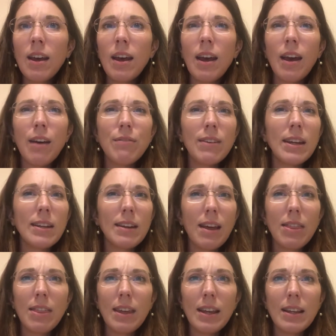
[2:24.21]
having
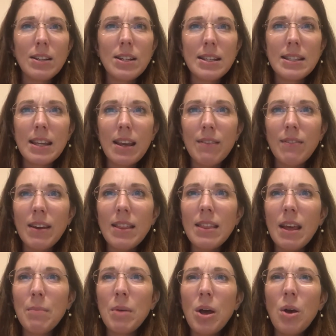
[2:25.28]
nothing to save in
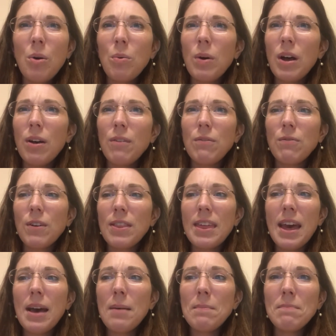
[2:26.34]
them, well, for
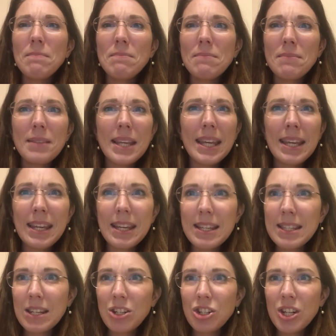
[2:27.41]
them, he
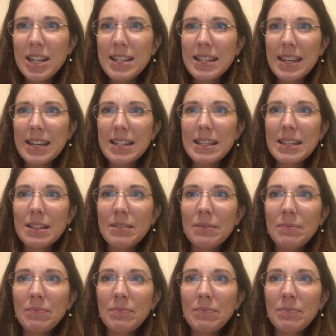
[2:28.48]
isn't Jesus.